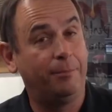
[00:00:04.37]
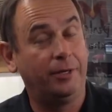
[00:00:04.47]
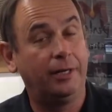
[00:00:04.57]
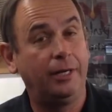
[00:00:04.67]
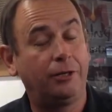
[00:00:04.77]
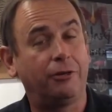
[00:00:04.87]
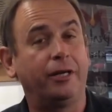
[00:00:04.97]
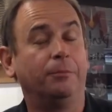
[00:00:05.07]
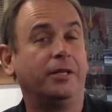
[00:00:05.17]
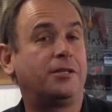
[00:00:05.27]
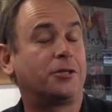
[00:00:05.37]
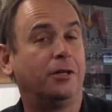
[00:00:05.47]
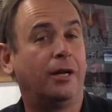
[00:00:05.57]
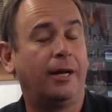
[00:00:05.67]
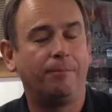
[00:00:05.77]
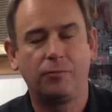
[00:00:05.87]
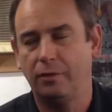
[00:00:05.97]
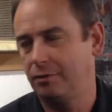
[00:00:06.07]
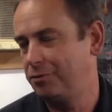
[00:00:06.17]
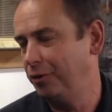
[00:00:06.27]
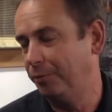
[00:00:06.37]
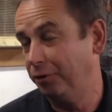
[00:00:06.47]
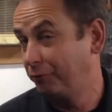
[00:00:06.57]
but incredibly, Subaru,